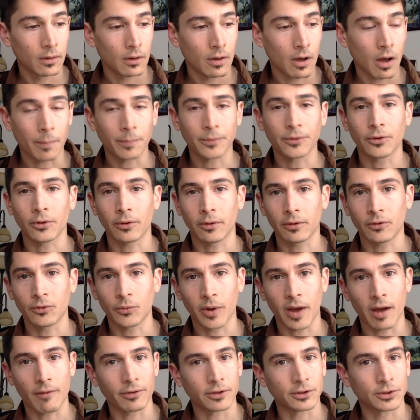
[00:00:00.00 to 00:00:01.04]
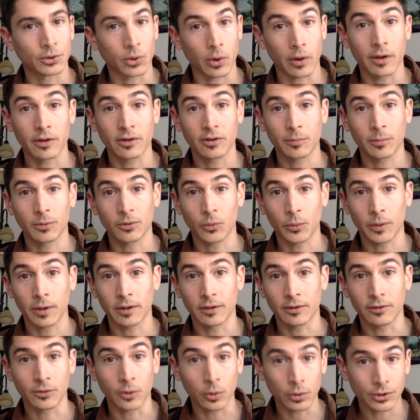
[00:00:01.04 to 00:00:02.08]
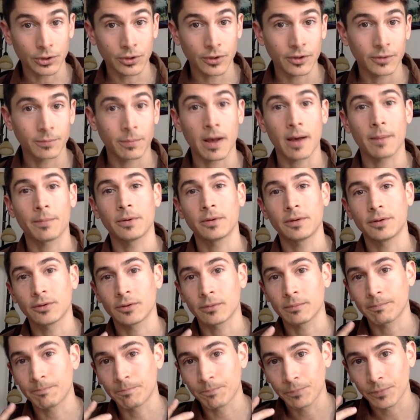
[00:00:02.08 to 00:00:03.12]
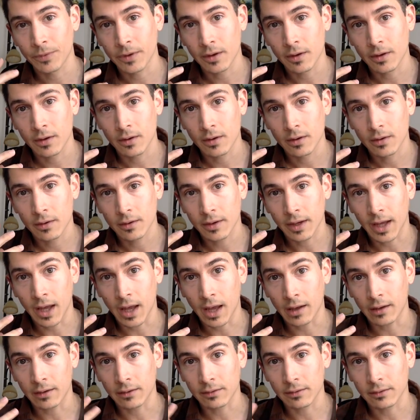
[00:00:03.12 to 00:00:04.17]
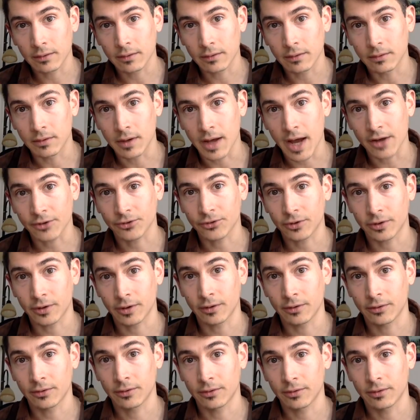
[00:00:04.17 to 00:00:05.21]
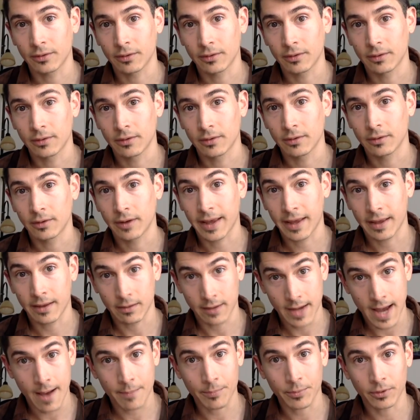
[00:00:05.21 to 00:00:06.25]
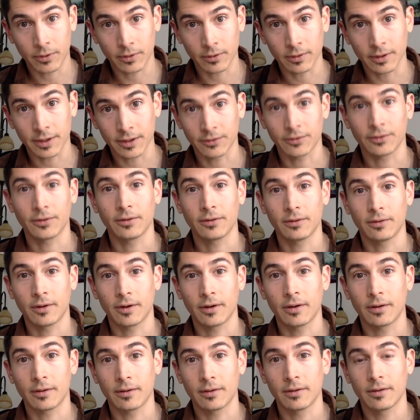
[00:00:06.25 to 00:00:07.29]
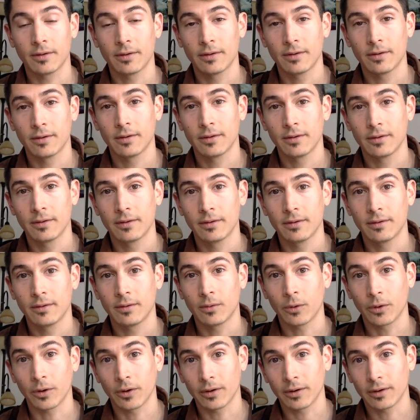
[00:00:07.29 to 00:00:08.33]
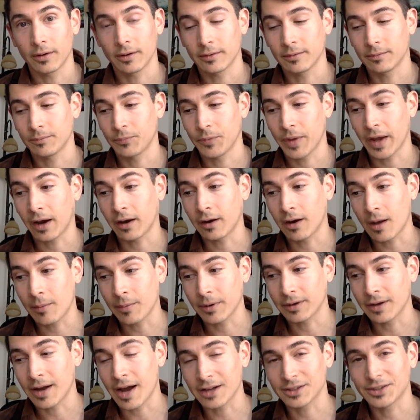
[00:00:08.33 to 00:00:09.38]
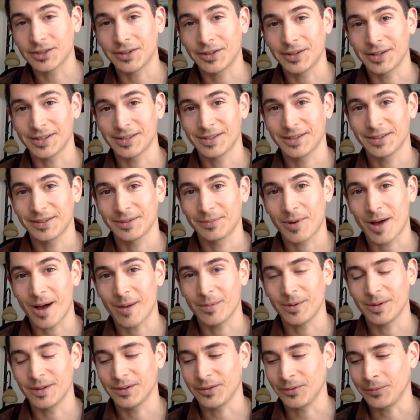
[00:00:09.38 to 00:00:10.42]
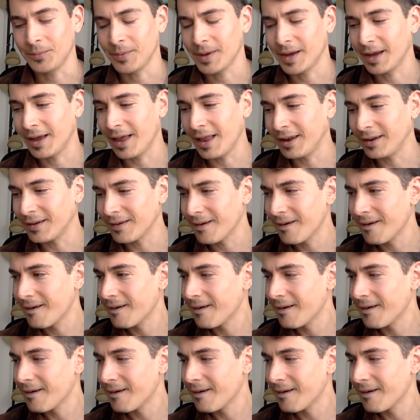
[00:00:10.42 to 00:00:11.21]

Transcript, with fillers: upsurge, we have a choice between socialist populism and nationalist, capitalist, uh, or uh, economic nationalist populism. And